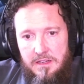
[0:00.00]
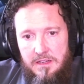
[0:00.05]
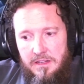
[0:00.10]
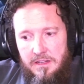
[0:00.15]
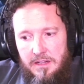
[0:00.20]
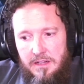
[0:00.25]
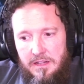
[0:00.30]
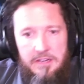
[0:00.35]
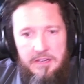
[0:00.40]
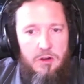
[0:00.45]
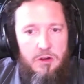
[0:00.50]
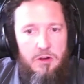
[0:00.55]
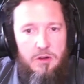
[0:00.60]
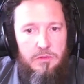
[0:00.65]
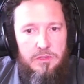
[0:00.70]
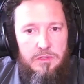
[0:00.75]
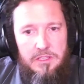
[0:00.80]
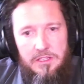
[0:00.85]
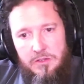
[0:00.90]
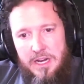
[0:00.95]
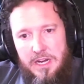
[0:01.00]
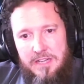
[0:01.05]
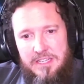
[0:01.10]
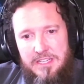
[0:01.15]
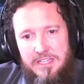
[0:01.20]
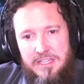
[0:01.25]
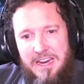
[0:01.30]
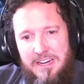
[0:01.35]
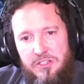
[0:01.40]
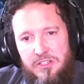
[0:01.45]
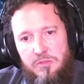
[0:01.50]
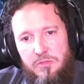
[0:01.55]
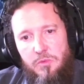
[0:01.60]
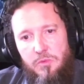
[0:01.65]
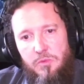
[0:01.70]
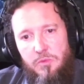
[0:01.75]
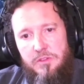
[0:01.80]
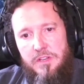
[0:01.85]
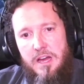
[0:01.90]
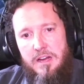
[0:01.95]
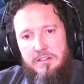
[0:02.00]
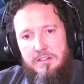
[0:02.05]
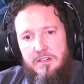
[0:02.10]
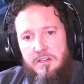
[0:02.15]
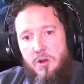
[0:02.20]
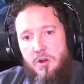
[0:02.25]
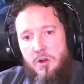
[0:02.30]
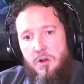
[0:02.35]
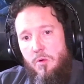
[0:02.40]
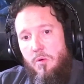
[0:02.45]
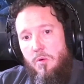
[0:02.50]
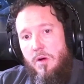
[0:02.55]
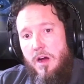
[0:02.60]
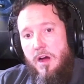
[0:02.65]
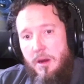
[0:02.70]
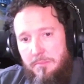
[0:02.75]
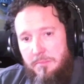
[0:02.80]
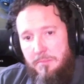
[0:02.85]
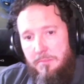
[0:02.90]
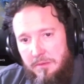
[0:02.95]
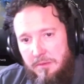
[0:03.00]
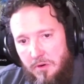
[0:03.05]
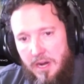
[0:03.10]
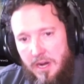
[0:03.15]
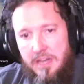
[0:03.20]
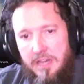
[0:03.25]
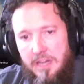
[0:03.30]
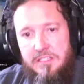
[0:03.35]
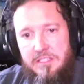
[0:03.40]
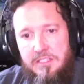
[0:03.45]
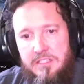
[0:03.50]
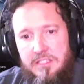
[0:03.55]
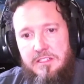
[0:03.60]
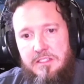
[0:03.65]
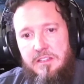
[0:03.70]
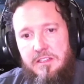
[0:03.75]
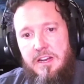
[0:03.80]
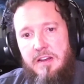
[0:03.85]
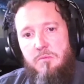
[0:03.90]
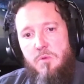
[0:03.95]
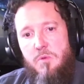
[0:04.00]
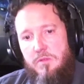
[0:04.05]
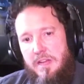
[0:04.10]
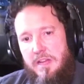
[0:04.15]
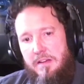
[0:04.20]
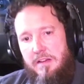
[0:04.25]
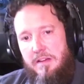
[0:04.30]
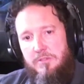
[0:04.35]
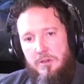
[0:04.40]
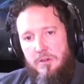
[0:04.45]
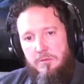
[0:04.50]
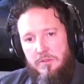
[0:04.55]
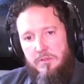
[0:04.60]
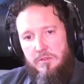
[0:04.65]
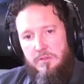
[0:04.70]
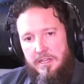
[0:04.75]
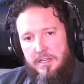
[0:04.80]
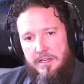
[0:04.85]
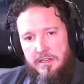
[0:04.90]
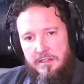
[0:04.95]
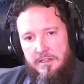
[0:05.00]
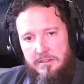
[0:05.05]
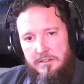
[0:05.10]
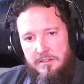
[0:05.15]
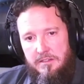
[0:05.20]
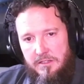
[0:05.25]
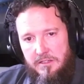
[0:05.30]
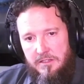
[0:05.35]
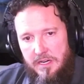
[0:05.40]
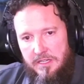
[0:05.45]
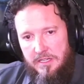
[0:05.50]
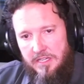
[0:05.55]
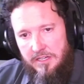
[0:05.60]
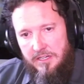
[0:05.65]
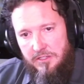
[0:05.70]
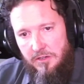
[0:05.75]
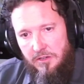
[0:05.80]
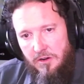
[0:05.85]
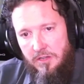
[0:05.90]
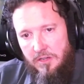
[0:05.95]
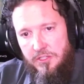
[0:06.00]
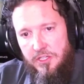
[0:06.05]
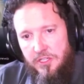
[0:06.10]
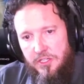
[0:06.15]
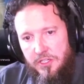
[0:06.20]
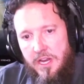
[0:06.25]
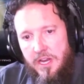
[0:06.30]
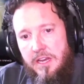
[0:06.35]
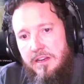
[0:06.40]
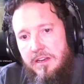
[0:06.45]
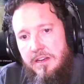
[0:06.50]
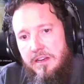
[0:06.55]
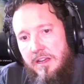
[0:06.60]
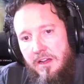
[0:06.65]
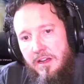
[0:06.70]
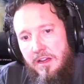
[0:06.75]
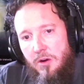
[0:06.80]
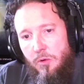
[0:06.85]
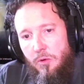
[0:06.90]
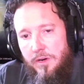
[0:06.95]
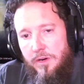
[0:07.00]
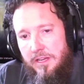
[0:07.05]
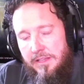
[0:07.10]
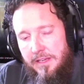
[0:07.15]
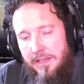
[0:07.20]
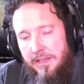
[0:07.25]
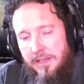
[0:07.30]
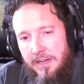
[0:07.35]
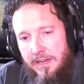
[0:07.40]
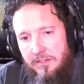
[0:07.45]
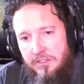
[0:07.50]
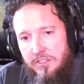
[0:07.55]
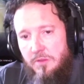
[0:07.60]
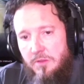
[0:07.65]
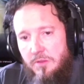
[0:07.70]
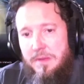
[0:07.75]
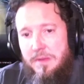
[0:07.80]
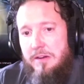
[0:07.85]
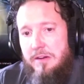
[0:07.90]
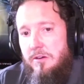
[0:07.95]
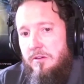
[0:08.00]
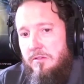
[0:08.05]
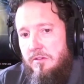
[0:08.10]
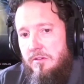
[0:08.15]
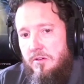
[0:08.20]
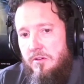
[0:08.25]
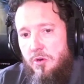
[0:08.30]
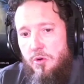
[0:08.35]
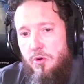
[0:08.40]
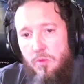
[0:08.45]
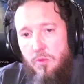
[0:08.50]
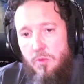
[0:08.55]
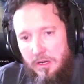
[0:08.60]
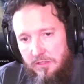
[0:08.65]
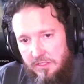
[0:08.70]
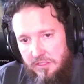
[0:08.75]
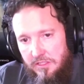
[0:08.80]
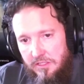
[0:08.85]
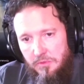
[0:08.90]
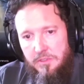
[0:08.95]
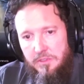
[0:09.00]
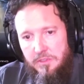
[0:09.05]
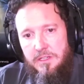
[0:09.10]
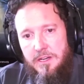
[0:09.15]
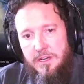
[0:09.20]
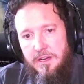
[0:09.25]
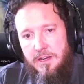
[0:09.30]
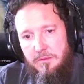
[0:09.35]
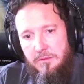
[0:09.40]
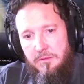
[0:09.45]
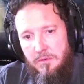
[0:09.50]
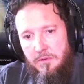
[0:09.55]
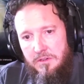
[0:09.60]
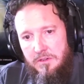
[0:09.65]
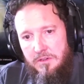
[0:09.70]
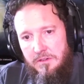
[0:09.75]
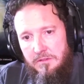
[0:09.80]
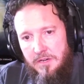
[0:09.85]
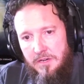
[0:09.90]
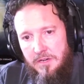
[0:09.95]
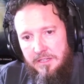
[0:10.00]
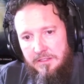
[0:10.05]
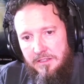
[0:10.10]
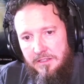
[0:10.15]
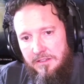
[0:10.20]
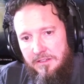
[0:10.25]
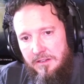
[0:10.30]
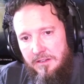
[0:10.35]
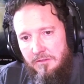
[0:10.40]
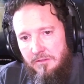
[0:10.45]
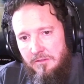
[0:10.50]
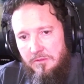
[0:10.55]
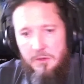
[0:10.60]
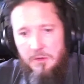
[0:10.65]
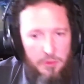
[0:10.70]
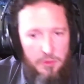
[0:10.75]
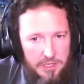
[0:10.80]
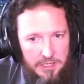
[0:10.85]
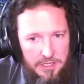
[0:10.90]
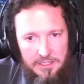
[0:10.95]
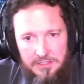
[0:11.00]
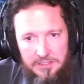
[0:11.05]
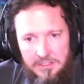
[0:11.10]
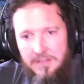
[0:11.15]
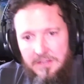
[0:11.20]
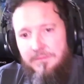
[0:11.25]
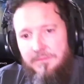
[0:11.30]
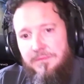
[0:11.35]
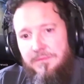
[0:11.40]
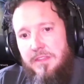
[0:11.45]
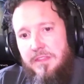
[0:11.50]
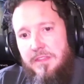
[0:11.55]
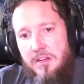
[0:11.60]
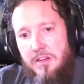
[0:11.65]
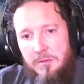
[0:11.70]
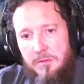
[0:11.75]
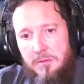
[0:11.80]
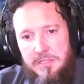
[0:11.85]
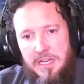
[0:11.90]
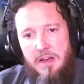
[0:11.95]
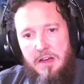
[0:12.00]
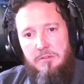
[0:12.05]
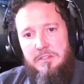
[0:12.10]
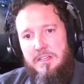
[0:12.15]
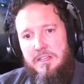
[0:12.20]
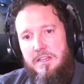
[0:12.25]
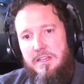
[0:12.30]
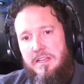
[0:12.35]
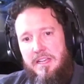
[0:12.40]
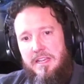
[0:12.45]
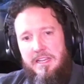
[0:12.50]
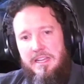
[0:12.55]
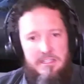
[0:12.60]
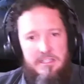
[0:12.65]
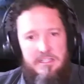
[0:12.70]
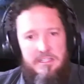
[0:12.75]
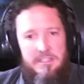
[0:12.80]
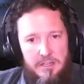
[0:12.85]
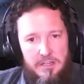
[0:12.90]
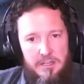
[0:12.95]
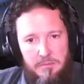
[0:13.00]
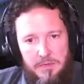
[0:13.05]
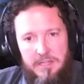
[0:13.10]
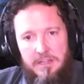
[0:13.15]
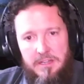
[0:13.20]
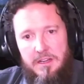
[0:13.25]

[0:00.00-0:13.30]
I know that the transactions will not go up in price, that I won't have trouble getting a transaction on chain or anything else, no matter who else deploys on the network, right? The, CryptoKitties comes out, it doesn't kill me.